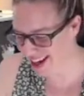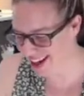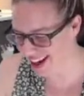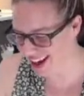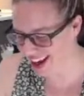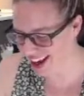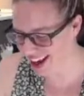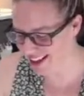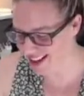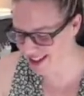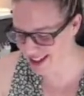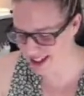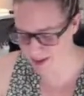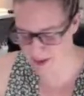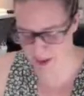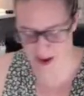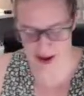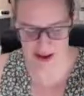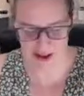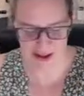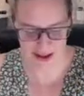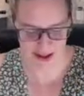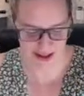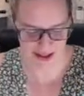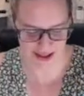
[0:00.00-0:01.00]
and
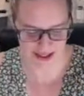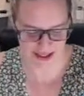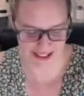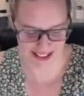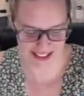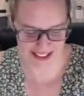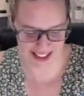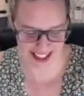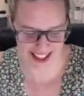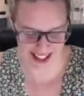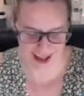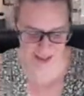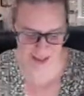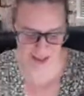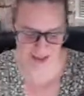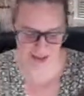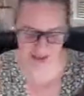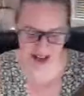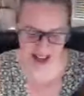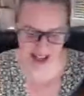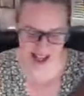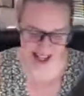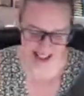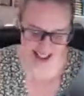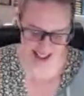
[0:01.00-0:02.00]
sparkle
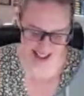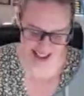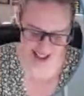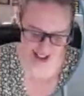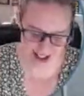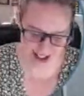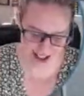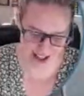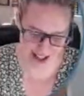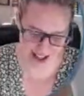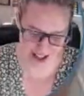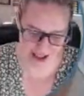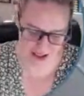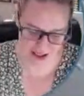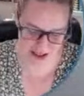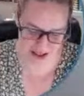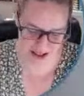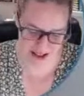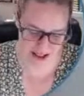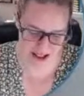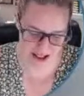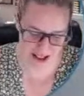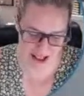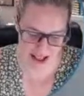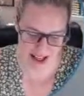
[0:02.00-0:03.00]
added to
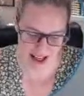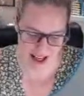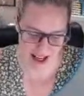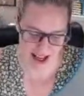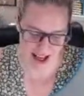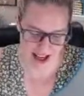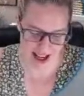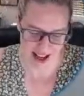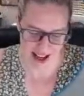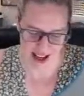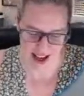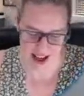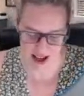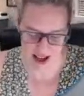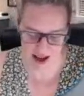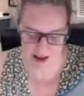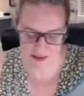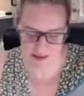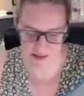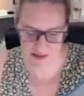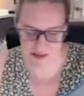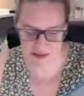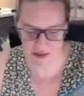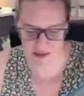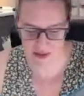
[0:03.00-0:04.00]
those.
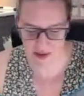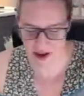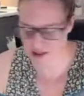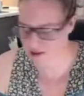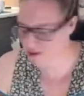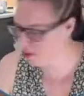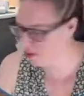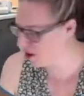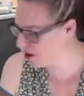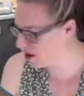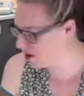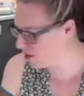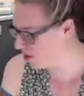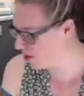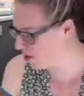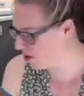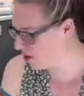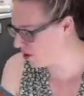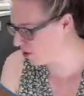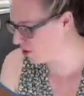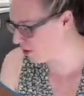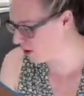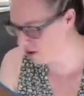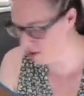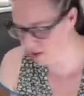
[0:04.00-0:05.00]
I've put the blue
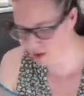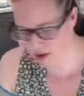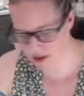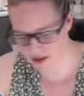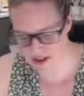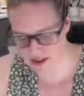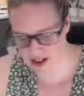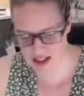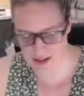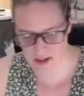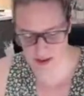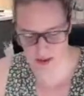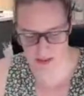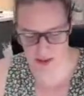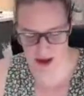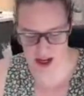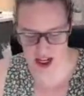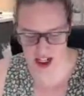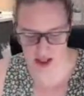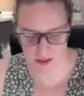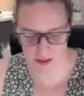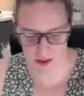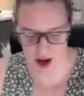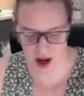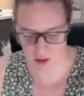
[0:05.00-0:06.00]
one on my Facebook
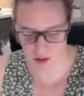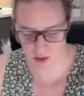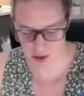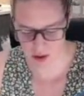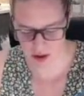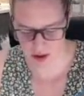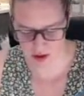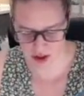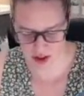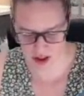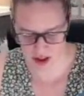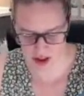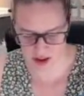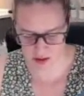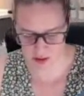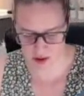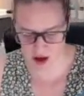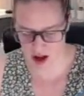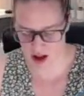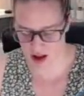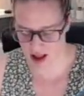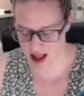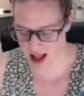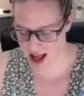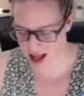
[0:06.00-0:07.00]
page, but
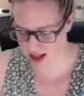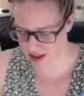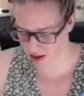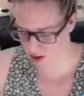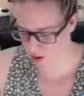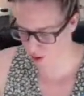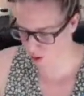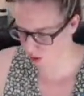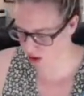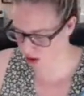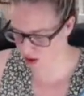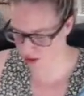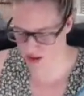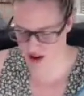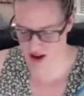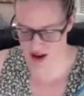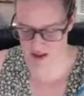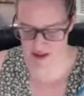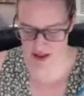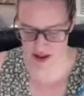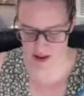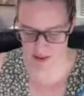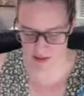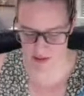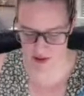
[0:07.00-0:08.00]
I'll add all 3 of
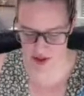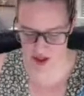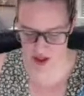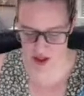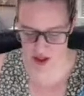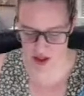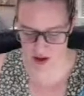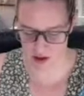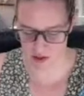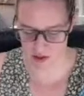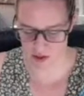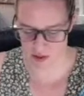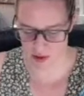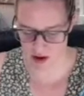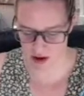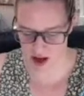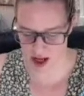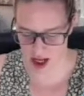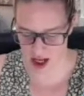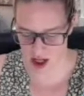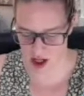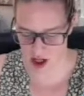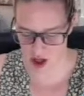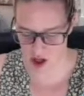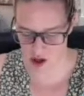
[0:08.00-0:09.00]
them to
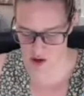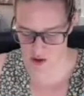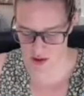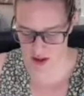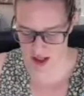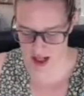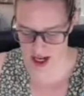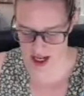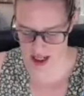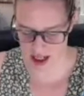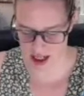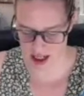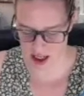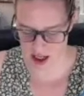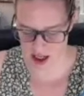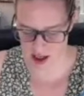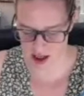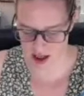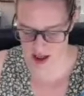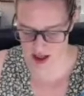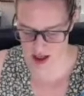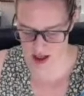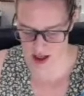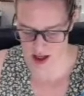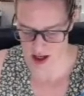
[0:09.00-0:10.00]
my newsletter,
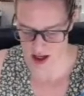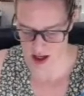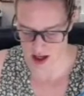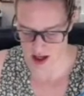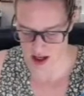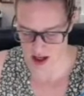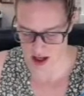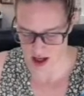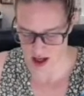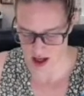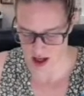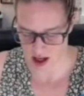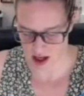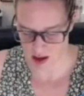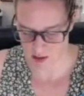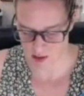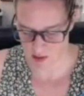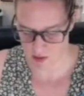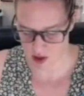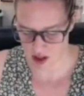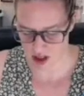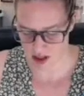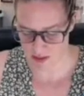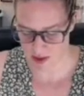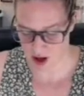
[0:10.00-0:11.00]

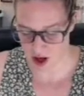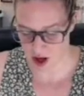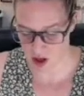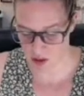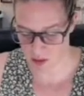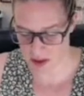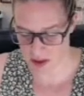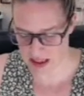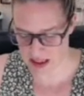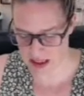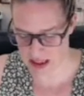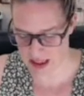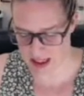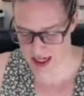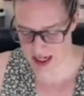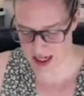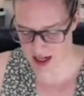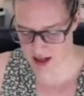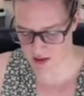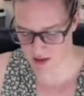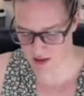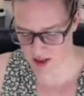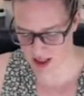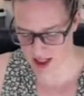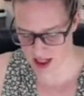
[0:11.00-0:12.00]
which I'm hoping to get
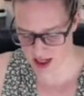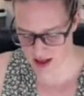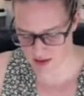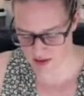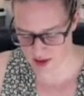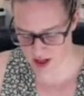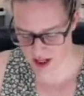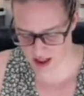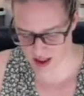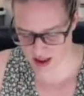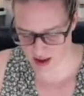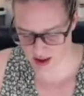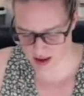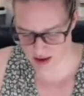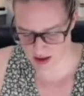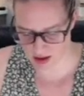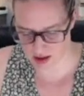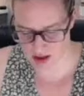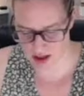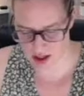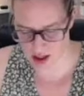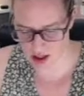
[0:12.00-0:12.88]
out this evening. So